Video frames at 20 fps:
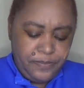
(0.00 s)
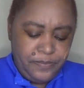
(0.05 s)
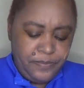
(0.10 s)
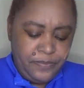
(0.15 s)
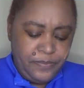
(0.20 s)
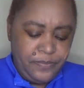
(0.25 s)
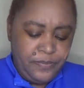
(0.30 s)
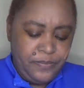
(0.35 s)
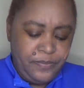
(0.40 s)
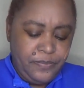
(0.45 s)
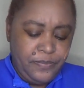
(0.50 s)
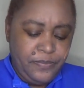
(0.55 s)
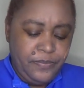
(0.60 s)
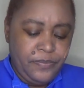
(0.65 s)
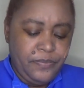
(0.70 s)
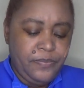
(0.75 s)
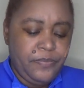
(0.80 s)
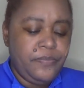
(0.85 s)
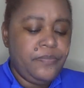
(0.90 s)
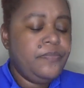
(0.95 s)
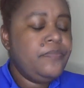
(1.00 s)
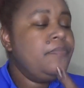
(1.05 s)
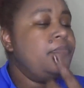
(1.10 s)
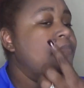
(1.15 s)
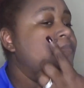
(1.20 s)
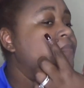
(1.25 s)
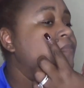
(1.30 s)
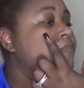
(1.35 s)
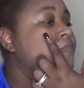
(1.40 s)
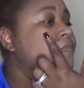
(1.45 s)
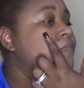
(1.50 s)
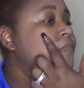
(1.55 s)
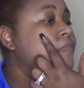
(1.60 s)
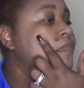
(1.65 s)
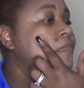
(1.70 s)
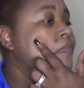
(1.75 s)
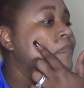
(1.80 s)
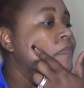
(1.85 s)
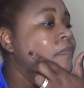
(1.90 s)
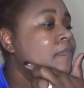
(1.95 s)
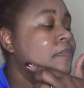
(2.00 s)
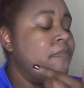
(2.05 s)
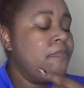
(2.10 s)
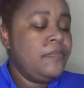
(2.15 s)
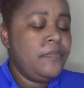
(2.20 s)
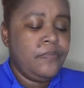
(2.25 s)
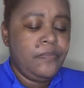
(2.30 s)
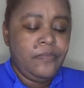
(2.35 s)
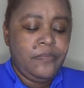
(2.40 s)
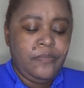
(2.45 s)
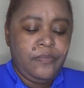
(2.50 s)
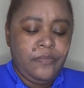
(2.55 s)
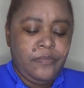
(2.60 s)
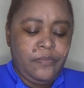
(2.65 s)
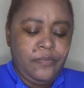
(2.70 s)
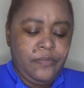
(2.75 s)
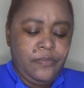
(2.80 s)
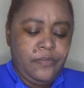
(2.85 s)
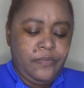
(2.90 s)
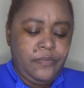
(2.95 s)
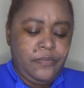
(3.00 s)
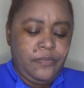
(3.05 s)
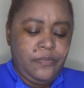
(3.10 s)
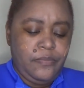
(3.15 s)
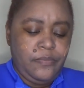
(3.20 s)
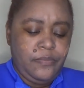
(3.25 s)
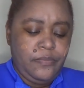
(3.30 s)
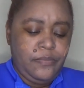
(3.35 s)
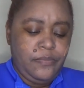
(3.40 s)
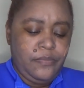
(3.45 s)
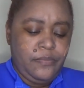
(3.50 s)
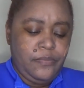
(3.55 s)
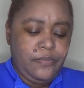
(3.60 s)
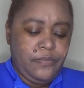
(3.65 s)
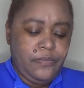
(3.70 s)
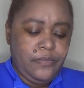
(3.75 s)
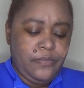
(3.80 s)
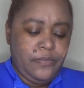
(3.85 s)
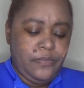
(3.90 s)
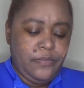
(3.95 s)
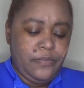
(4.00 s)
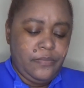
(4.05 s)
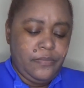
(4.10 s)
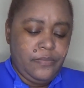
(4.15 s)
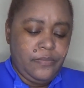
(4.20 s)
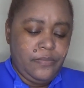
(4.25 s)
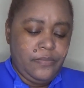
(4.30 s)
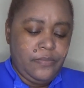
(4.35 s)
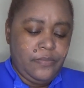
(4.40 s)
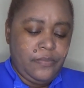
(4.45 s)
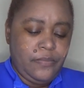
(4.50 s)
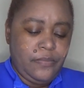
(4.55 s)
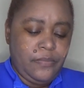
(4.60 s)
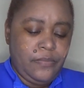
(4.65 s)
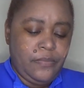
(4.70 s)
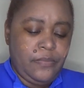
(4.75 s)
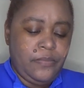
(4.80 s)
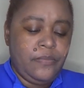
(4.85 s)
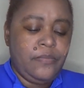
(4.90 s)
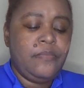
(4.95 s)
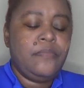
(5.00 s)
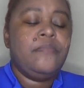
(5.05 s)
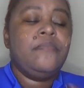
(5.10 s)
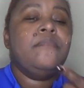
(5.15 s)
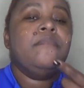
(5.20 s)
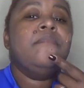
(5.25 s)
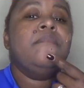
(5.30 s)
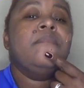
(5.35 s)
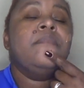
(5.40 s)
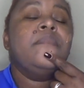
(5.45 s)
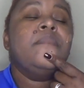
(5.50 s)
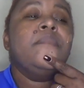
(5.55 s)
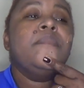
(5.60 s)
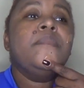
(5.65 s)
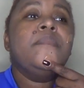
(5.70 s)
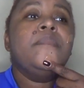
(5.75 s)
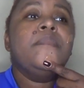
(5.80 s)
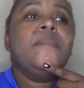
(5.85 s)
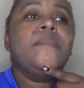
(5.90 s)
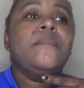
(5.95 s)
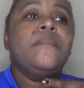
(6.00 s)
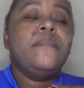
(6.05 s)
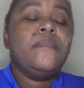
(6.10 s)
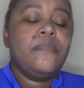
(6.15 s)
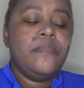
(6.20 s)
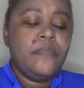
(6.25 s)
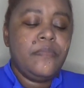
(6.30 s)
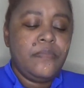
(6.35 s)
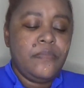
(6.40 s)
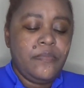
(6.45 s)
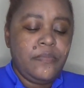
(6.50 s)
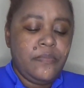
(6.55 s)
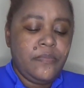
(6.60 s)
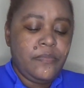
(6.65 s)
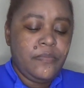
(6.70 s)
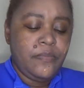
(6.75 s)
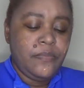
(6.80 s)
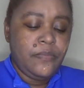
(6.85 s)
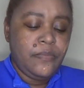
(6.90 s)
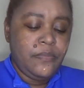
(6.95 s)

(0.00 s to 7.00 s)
Nothing is said.